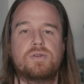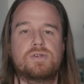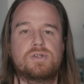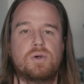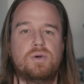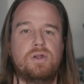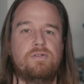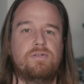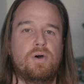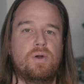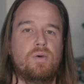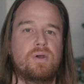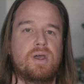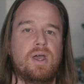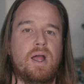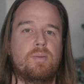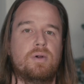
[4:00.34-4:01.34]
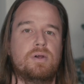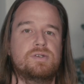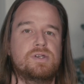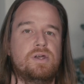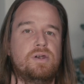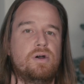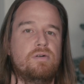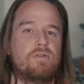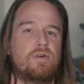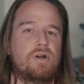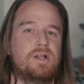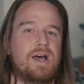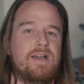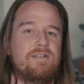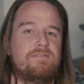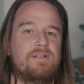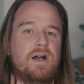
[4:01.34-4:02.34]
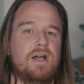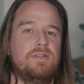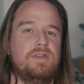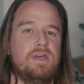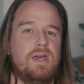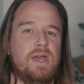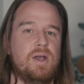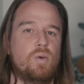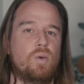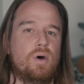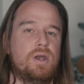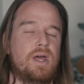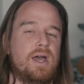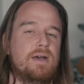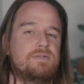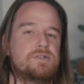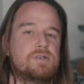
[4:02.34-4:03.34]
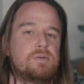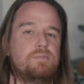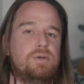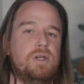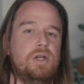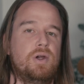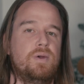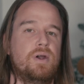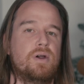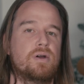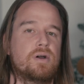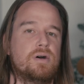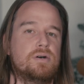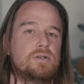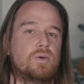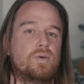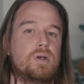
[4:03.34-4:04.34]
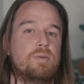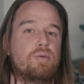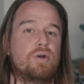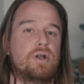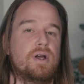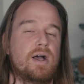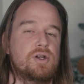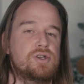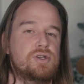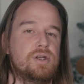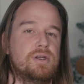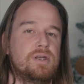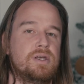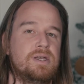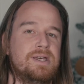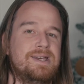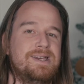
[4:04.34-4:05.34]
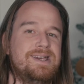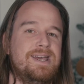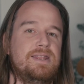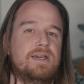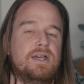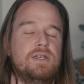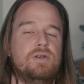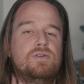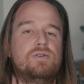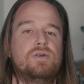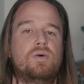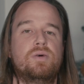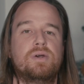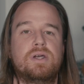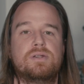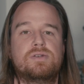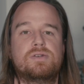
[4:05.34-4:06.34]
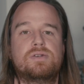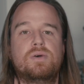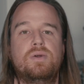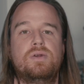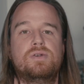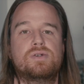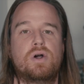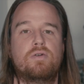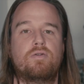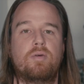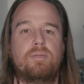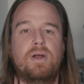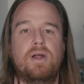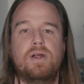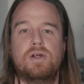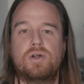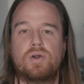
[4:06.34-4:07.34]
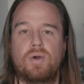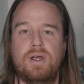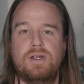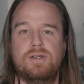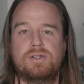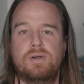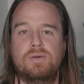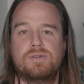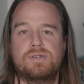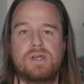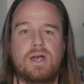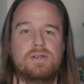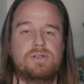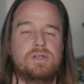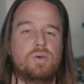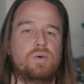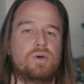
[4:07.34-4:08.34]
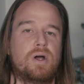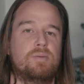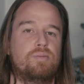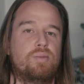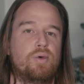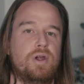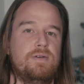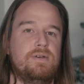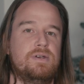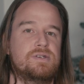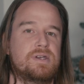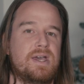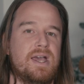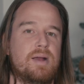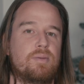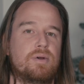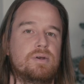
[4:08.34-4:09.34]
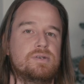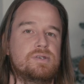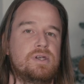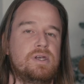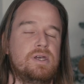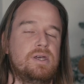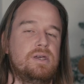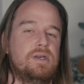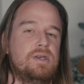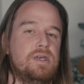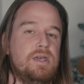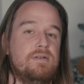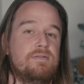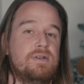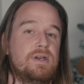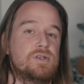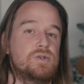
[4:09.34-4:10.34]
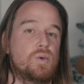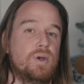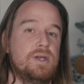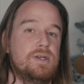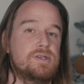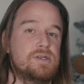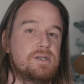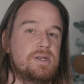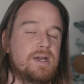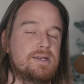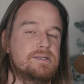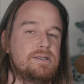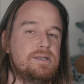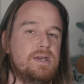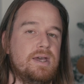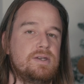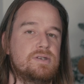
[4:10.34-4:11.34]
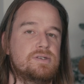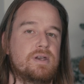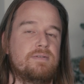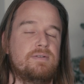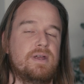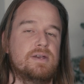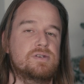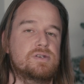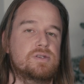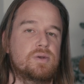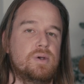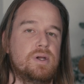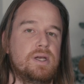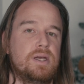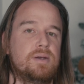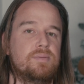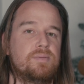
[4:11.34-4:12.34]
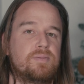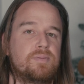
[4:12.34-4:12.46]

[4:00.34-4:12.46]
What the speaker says: Sony photo cameras, and overall I find the A1 to have superior color reproduction in that you don't get Sony's overbearing green tones as you would on previous cameras, even as recent as the A7S III.